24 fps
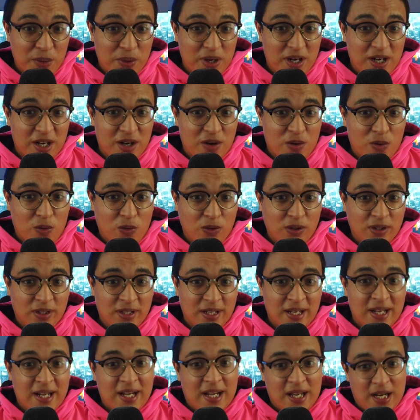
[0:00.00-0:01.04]
really cool
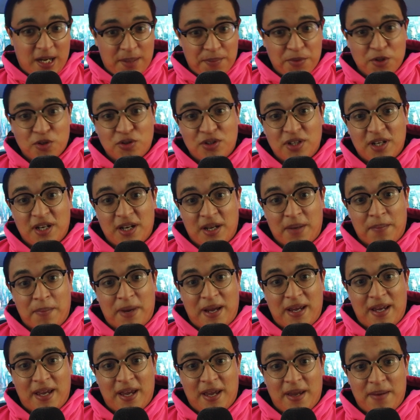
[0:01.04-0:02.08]
and I'm using it in
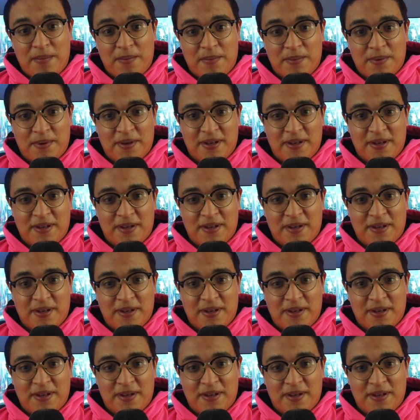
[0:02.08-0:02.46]
my game.